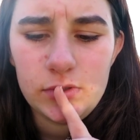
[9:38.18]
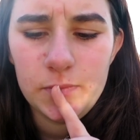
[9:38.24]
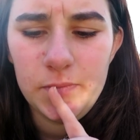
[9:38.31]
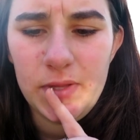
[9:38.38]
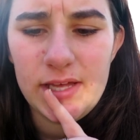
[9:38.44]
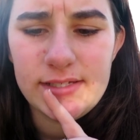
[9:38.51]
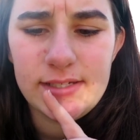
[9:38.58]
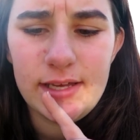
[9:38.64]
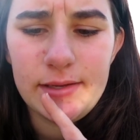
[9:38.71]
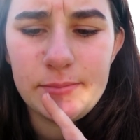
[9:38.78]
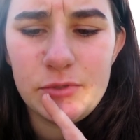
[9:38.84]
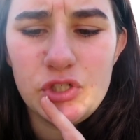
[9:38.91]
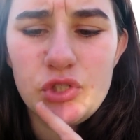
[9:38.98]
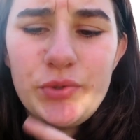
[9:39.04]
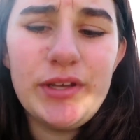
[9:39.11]
Plus, I am
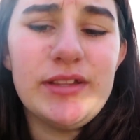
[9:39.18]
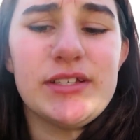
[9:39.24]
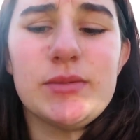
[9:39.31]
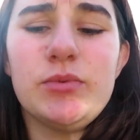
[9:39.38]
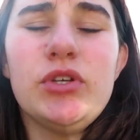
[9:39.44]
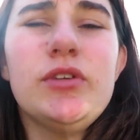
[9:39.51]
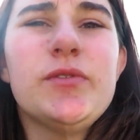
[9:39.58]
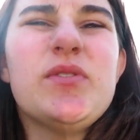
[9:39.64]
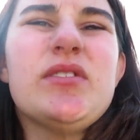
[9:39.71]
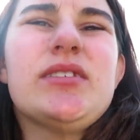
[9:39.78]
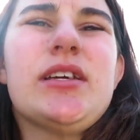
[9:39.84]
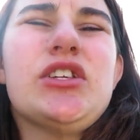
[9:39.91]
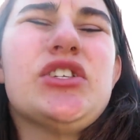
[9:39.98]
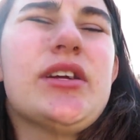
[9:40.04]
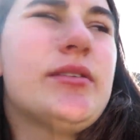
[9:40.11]
enjoying this beautiful
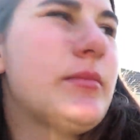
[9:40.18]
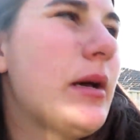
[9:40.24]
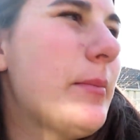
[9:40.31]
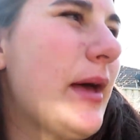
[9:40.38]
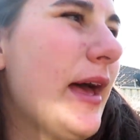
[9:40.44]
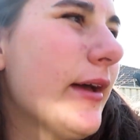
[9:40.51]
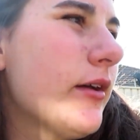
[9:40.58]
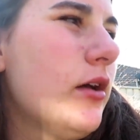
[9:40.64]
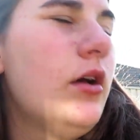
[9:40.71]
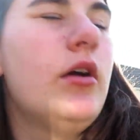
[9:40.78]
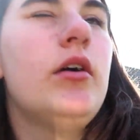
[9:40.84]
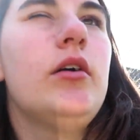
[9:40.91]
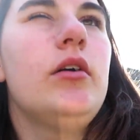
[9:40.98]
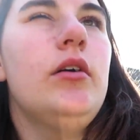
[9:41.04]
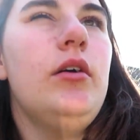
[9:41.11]
sunshine on my back.
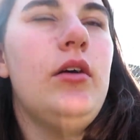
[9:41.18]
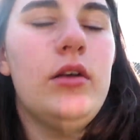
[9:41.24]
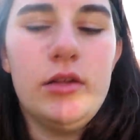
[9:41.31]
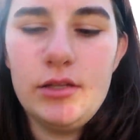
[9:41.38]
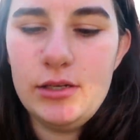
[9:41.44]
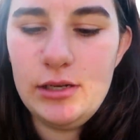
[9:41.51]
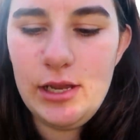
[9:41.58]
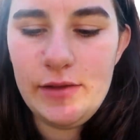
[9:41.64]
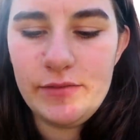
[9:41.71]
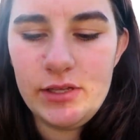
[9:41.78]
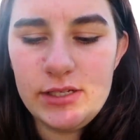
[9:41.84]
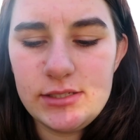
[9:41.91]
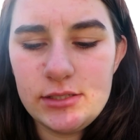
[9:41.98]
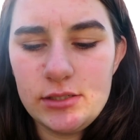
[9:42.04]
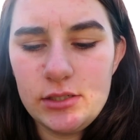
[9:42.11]
Oh, love
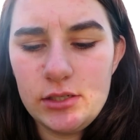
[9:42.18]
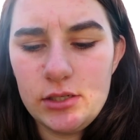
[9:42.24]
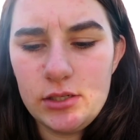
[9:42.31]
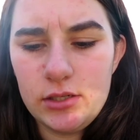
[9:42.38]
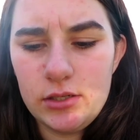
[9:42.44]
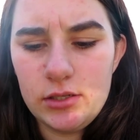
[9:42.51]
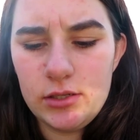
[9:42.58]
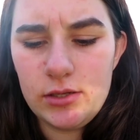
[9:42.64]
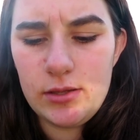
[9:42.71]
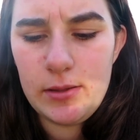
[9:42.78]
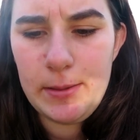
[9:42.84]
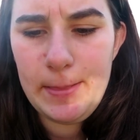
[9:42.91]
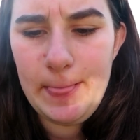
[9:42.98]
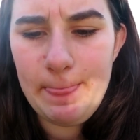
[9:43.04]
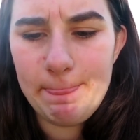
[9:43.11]
it.
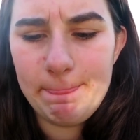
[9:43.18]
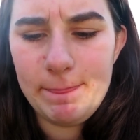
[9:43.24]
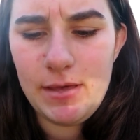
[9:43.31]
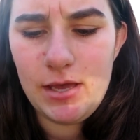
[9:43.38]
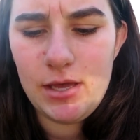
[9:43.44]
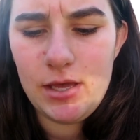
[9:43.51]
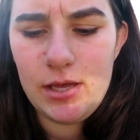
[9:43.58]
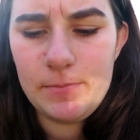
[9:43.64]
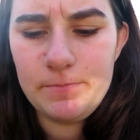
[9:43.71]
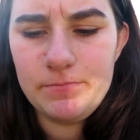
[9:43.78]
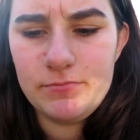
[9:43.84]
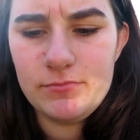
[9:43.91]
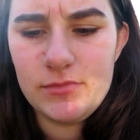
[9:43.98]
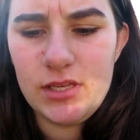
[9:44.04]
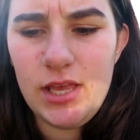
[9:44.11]
Yeah,
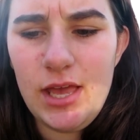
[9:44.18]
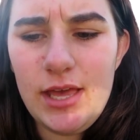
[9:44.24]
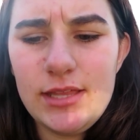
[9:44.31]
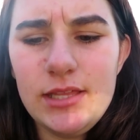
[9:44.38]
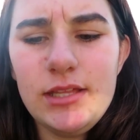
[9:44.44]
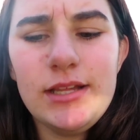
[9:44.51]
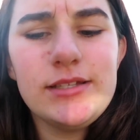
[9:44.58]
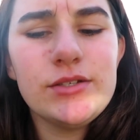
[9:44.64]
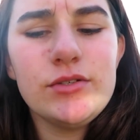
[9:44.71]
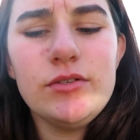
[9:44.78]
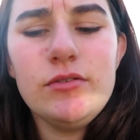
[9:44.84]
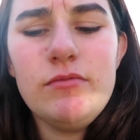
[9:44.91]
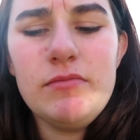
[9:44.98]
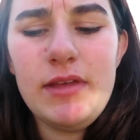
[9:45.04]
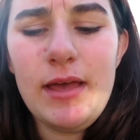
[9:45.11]
I think that's
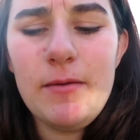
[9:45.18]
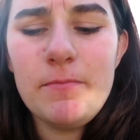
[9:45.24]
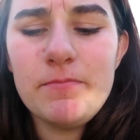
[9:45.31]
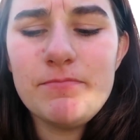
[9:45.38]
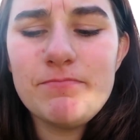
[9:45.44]
all. Yeah.